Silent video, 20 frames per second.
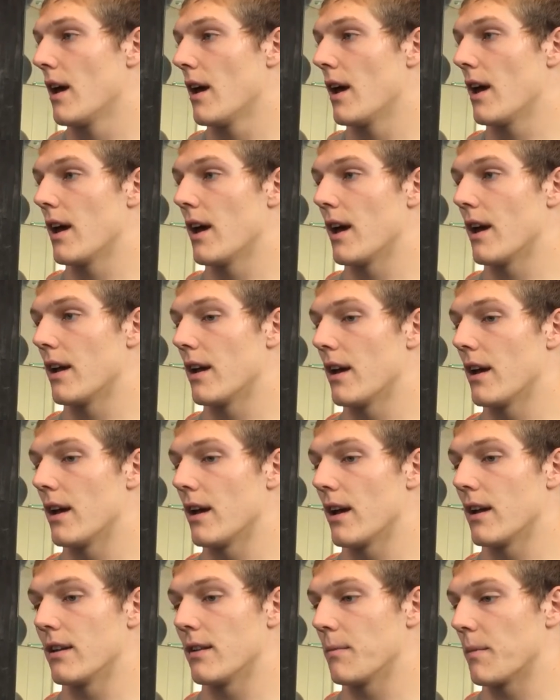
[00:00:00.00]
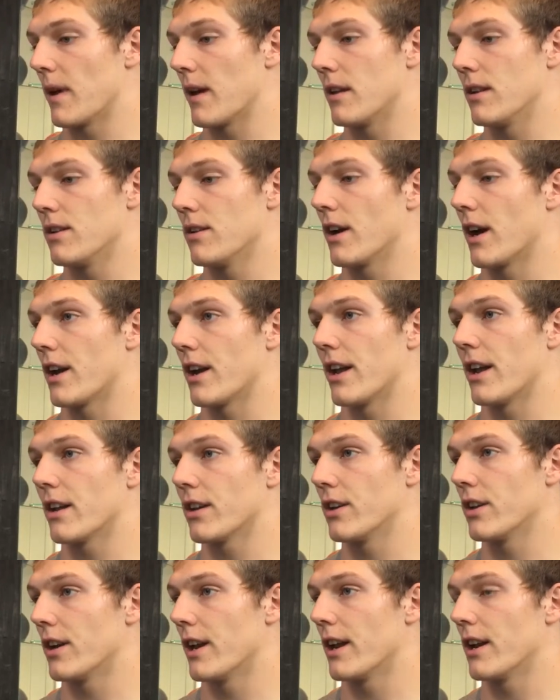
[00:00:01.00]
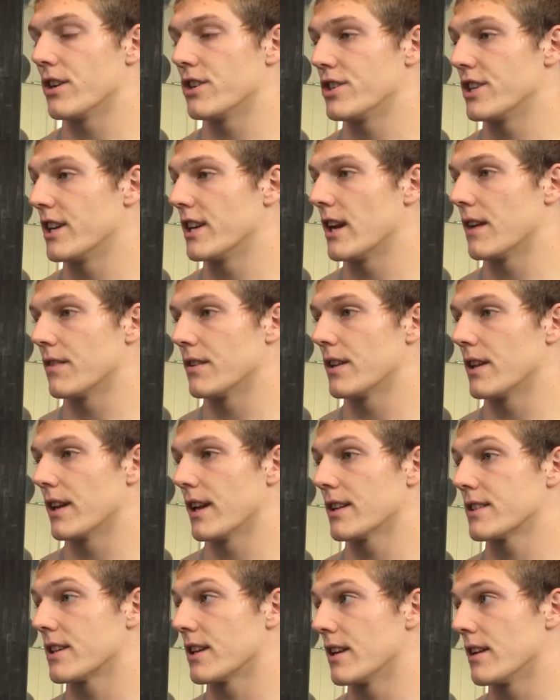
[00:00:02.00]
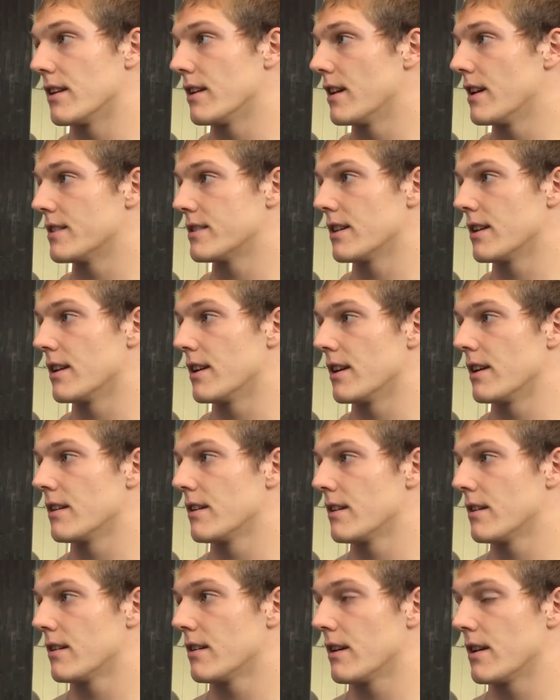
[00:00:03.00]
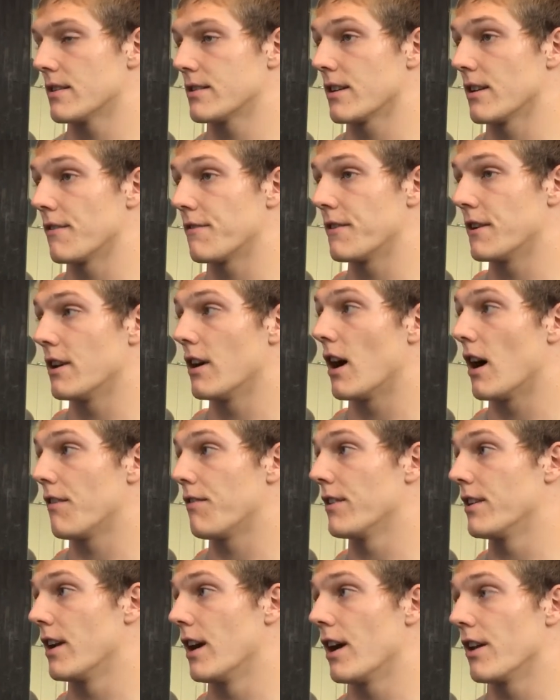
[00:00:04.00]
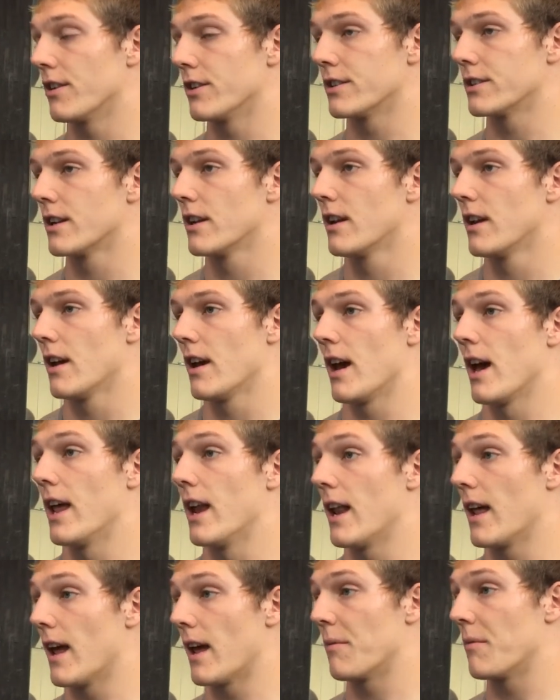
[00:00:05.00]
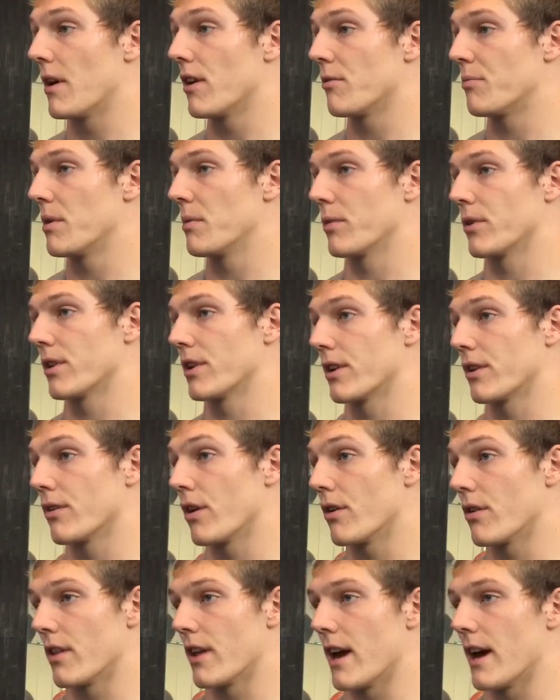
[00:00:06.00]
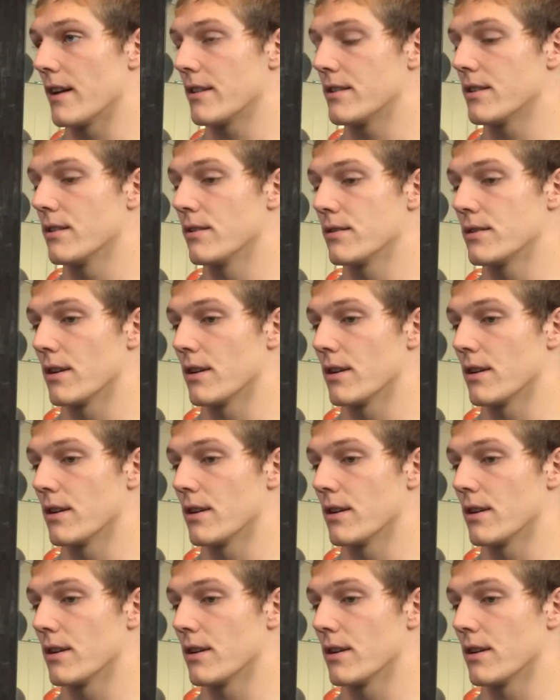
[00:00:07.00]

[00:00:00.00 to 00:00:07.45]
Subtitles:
and you got a good energy and everything, it's gonna feed off onto others, and other people are gonna grow to that too.